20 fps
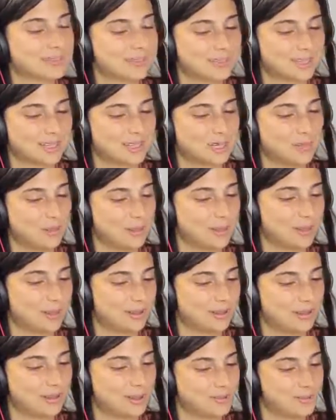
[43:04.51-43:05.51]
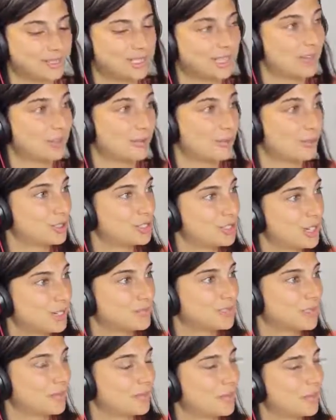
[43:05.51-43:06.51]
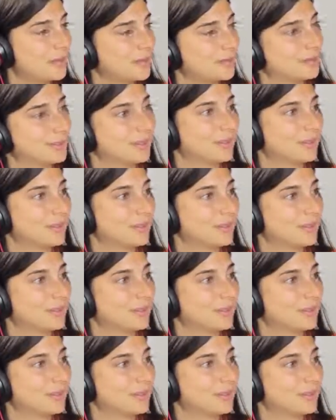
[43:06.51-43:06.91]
It's a community that comes together to share something.